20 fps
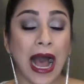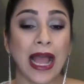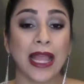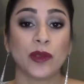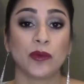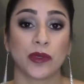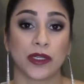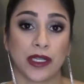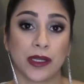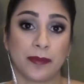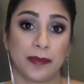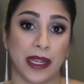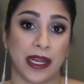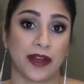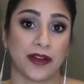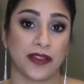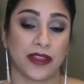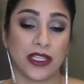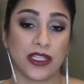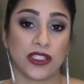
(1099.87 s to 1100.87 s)
I would
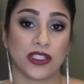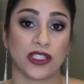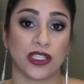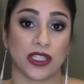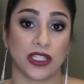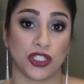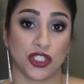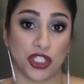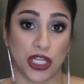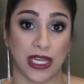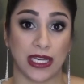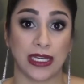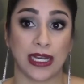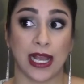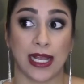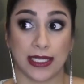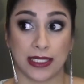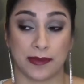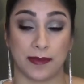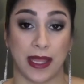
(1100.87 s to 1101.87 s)
compare these to the Jane
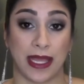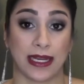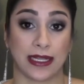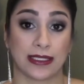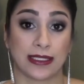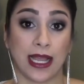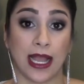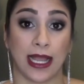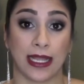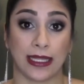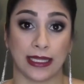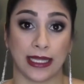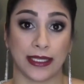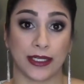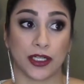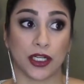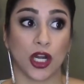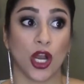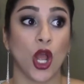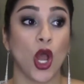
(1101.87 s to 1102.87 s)
Cosmetics
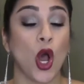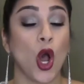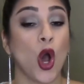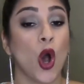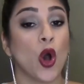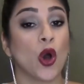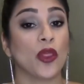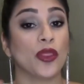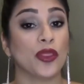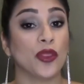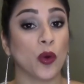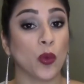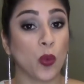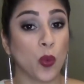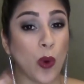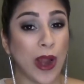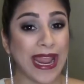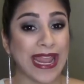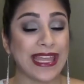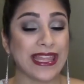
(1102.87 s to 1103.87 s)
eyeliner. The
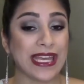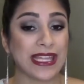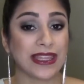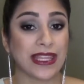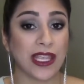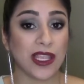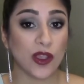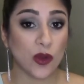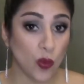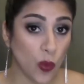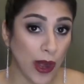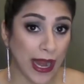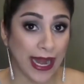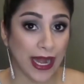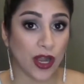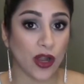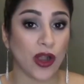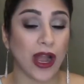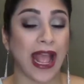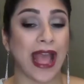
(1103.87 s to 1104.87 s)
way that they
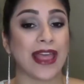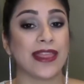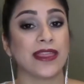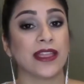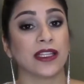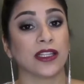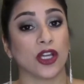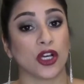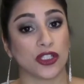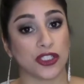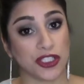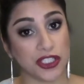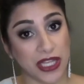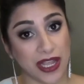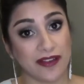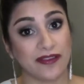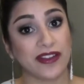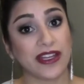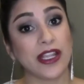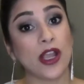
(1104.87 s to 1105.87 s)
wear and the
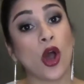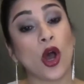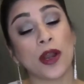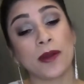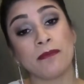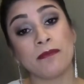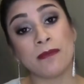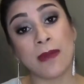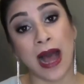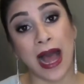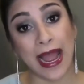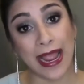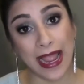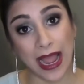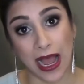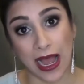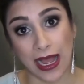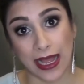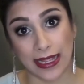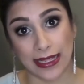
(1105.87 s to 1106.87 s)
longevity on my
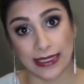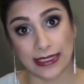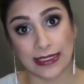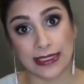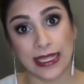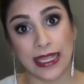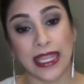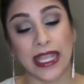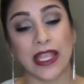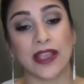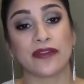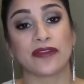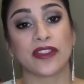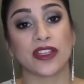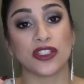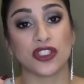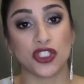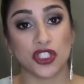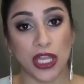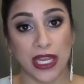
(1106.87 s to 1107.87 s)
eyes, if
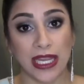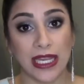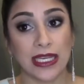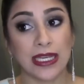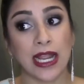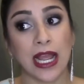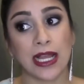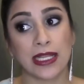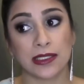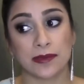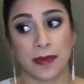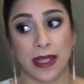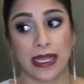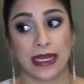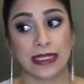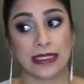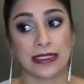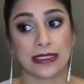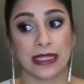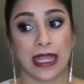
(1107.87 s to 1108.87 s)
the Jane
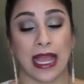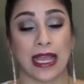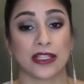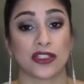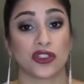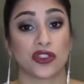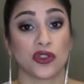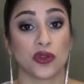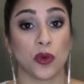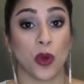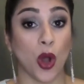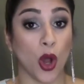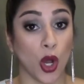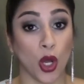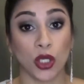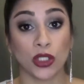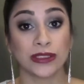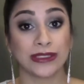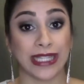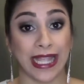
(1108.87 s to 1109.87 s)
Cosmetics lasts you
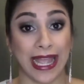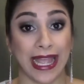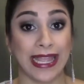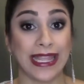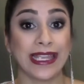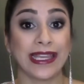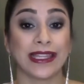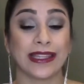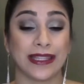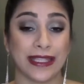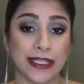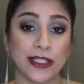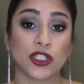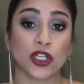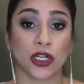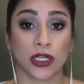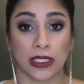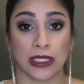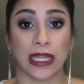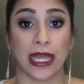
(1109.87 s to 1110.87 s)
all day, these
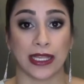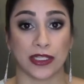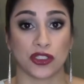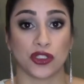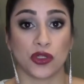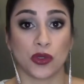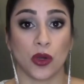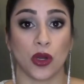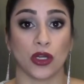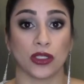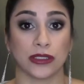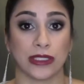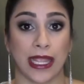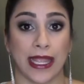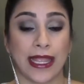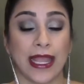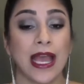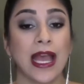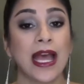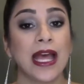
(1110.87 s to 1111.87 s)
are going to last you all
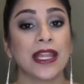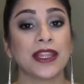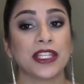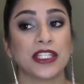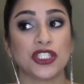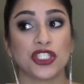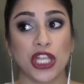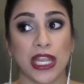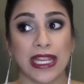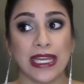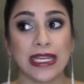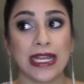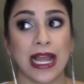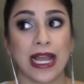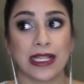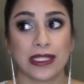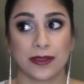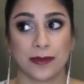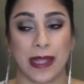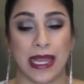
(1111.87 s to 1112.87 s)
day. The Jane
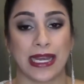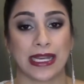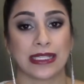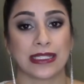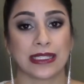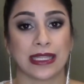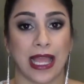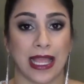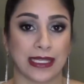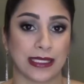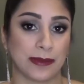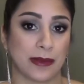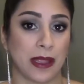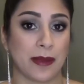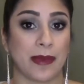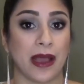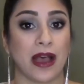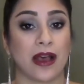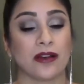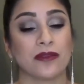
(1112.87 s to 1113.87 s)
Cosmetics lasts me
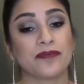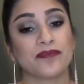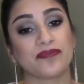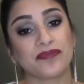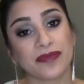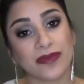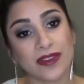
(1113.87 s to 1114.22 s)
about